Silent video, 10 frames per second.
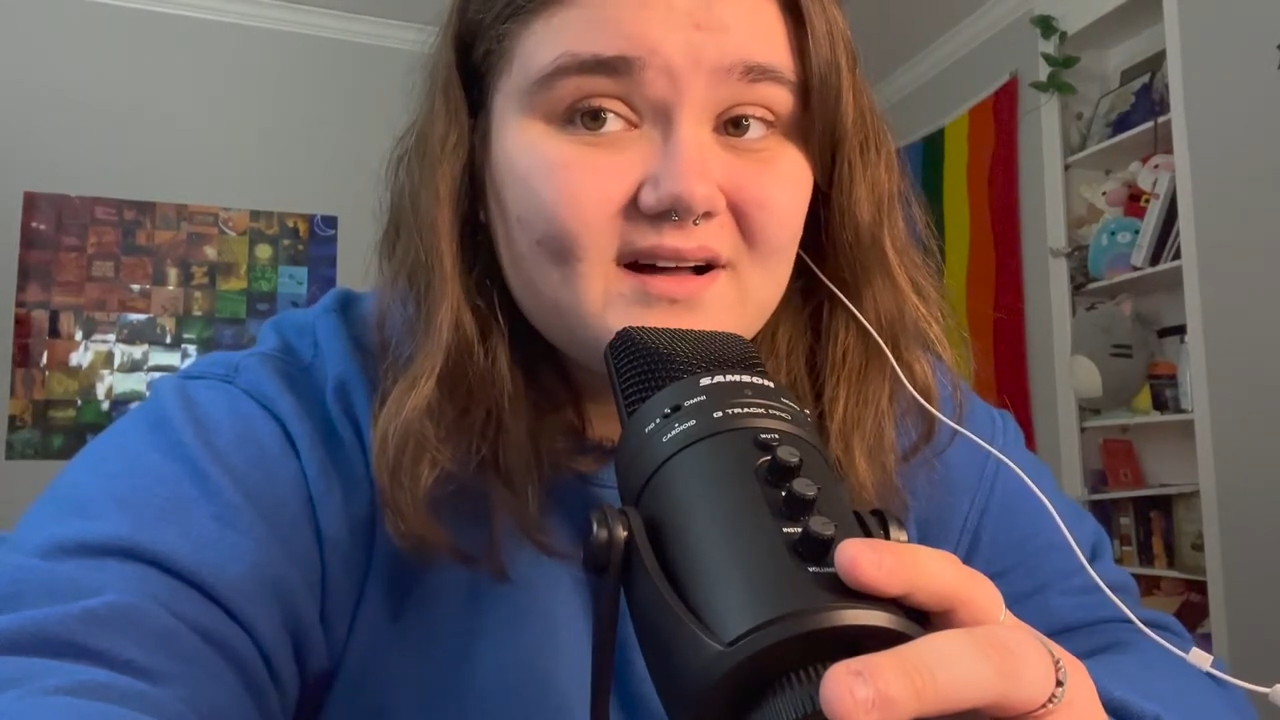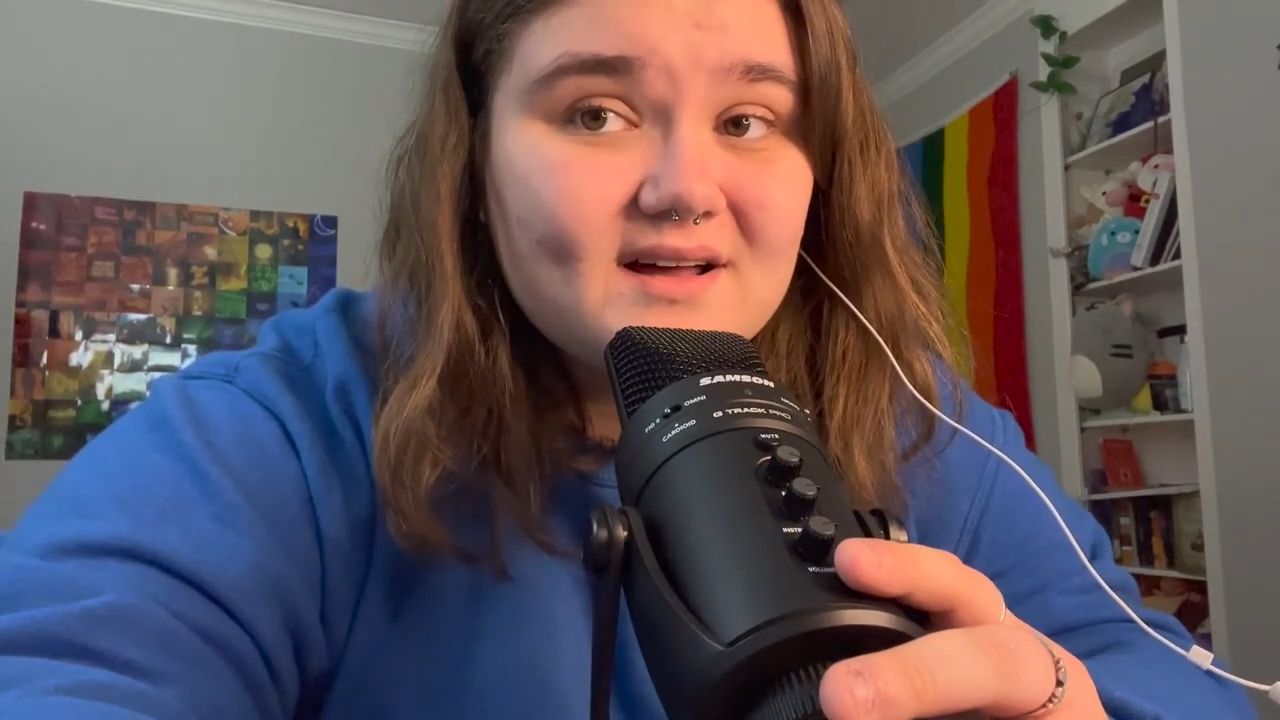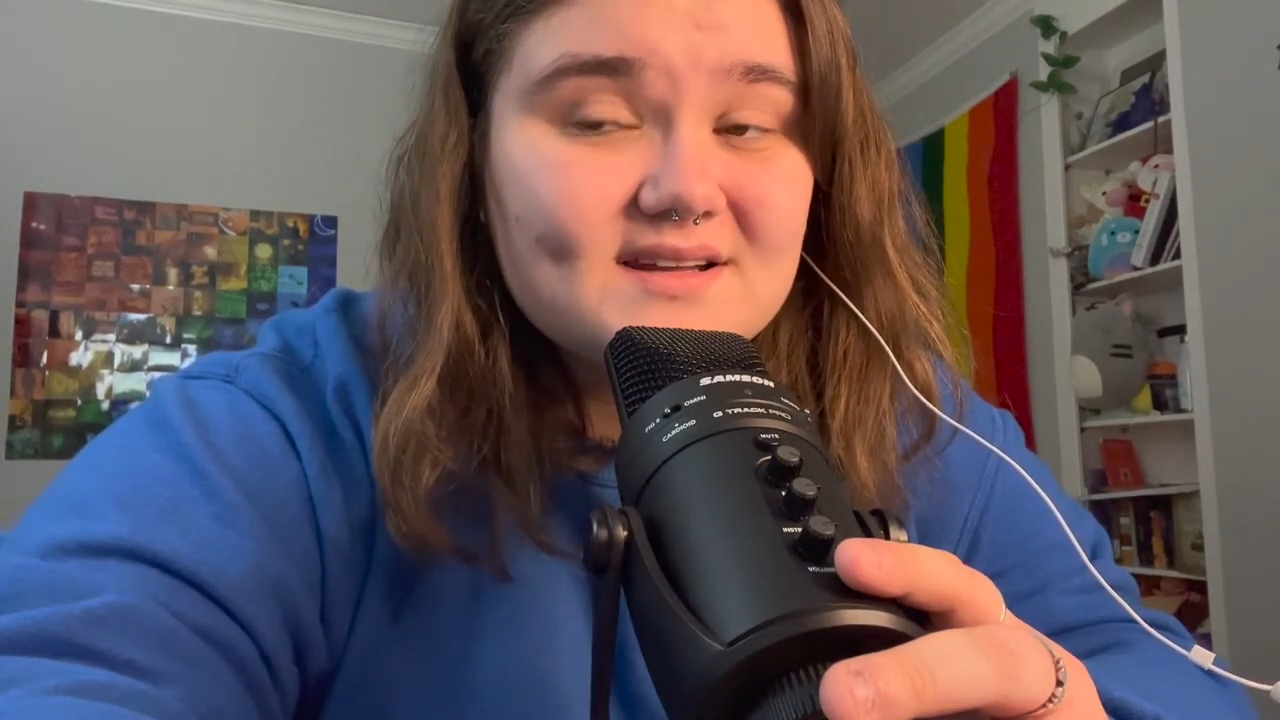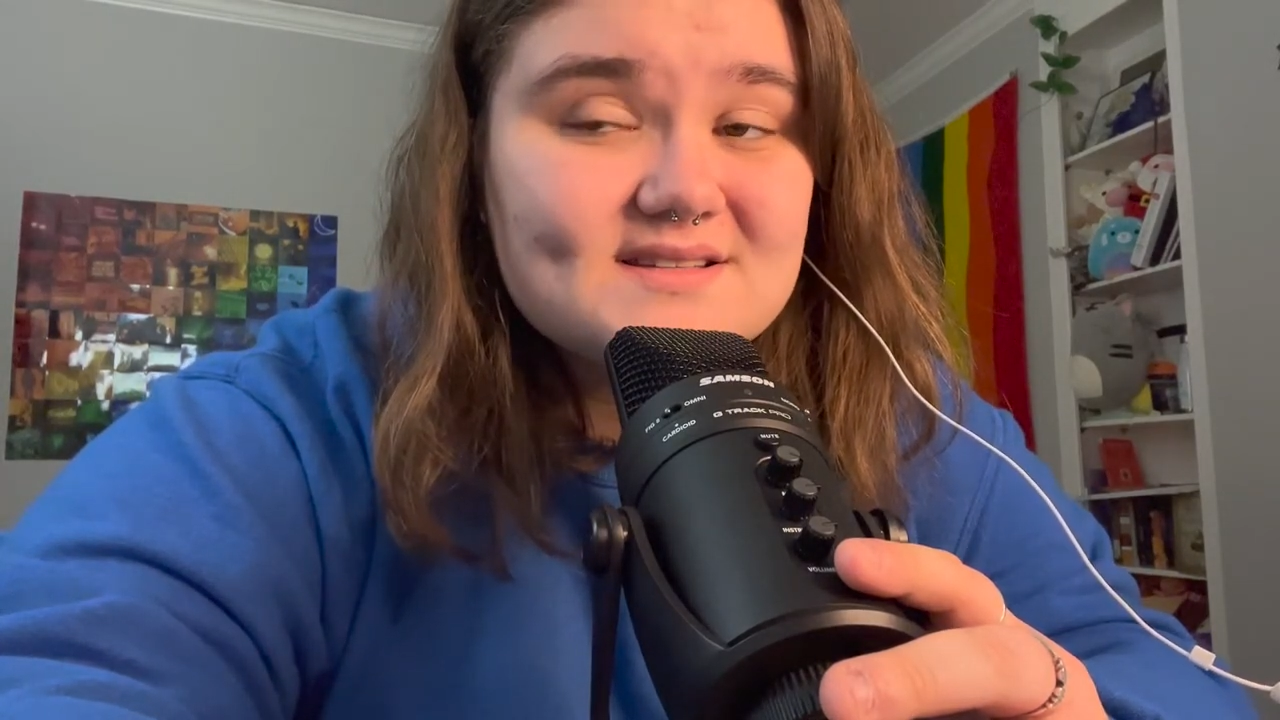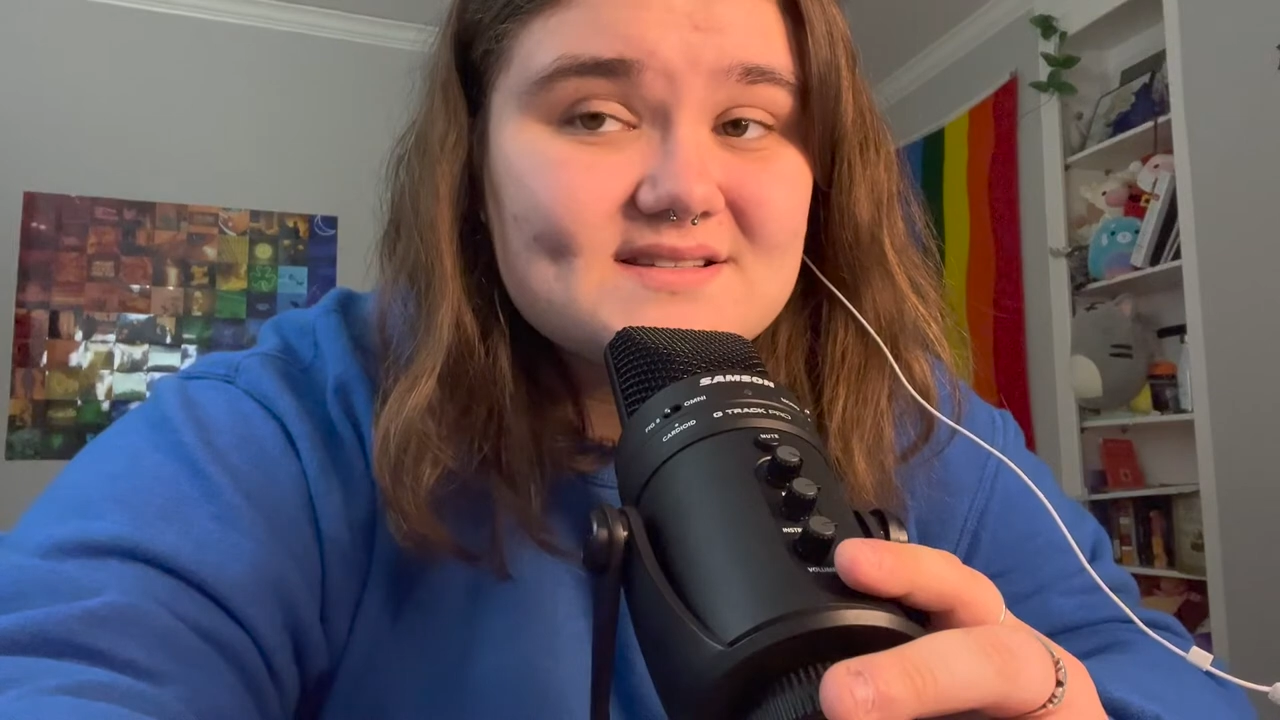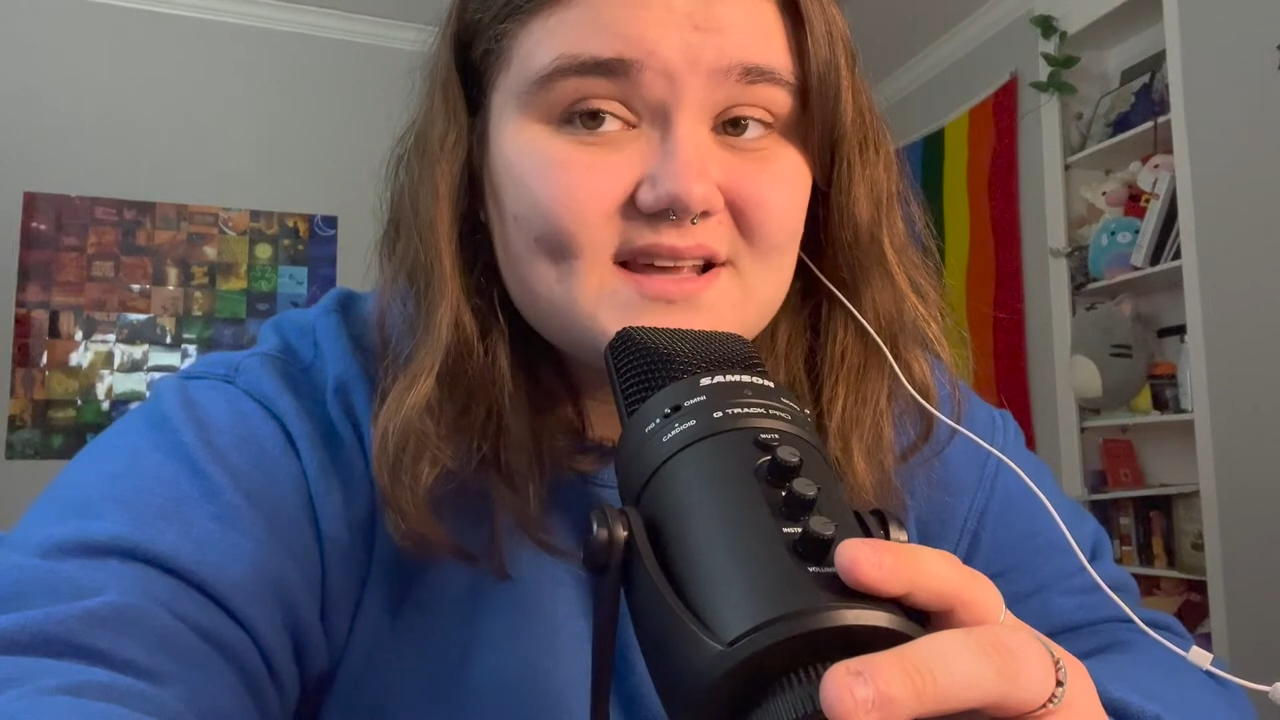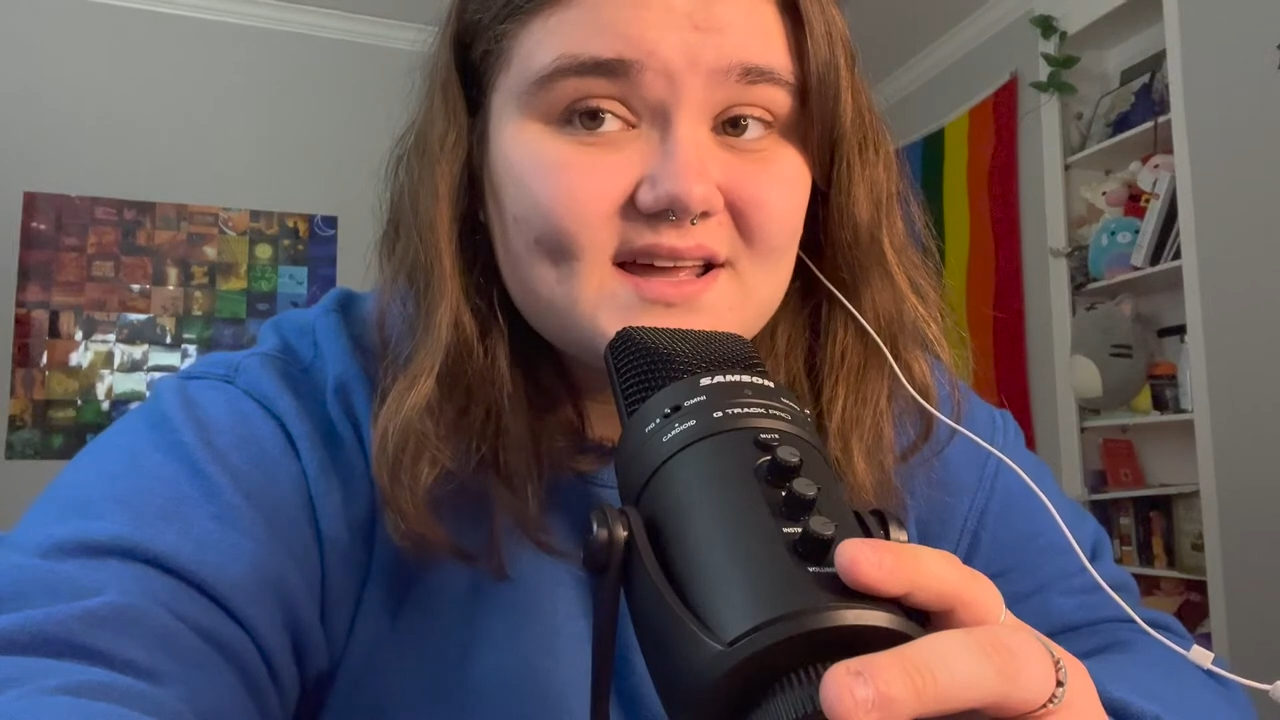and said